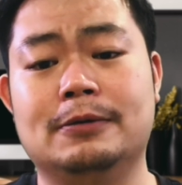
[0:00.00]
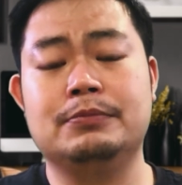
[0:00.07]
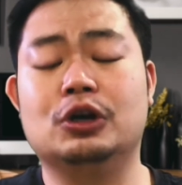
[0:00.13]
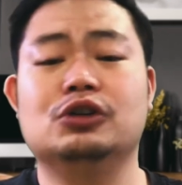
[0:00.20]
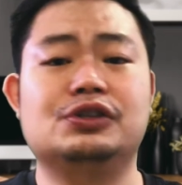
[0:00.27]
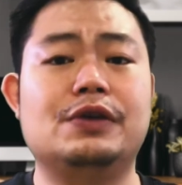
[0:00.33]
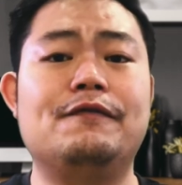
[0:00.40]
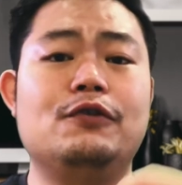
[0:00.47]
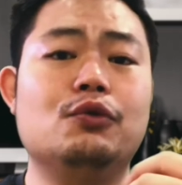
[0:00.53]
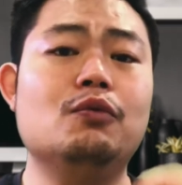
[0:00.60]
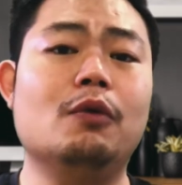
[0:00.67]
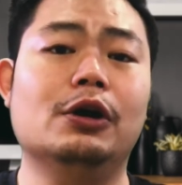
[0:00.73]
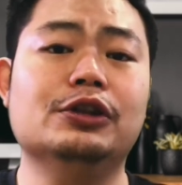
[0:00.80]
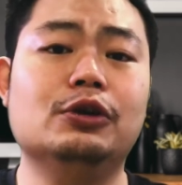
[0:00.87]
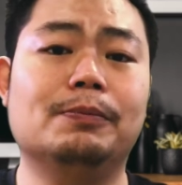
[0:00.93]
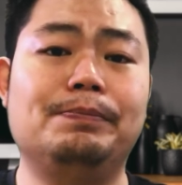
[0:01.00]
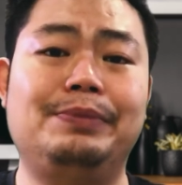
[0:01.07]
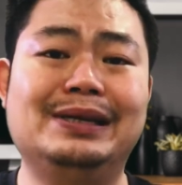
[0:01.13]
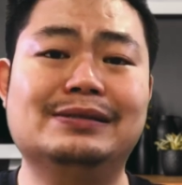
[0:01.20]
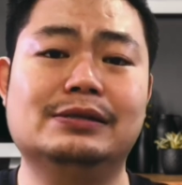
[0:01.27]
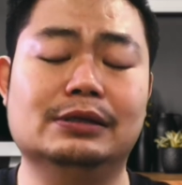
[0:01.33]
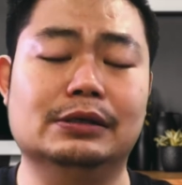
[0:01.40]
Because if you want your
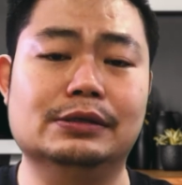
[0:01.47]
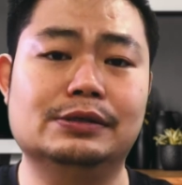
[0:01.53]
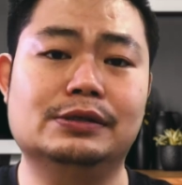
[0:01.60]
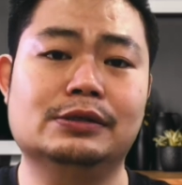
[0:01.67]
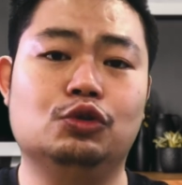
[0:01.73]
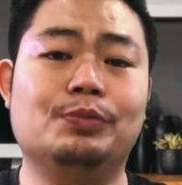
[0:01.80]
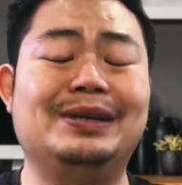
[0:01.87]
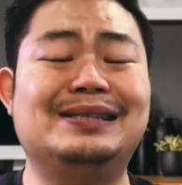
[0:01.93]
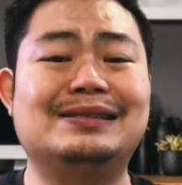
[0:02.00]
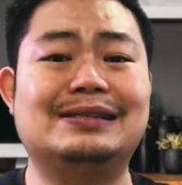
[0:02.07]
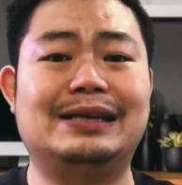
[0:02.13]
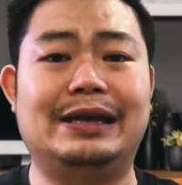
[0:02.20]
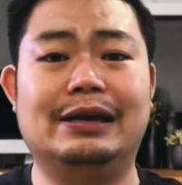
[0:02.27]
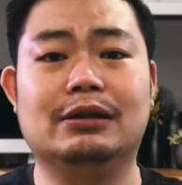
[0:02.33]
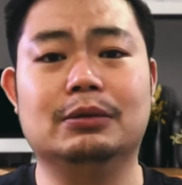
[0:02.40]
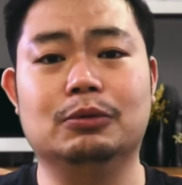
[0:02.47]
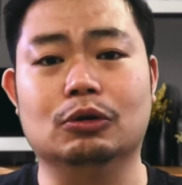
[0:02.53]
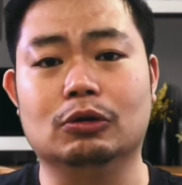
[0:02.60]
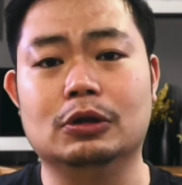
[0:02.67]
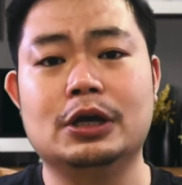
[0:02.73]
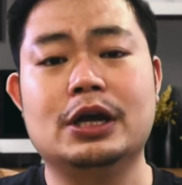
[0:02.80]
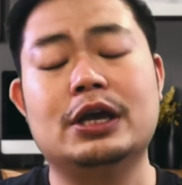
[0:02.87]
business to be scalable,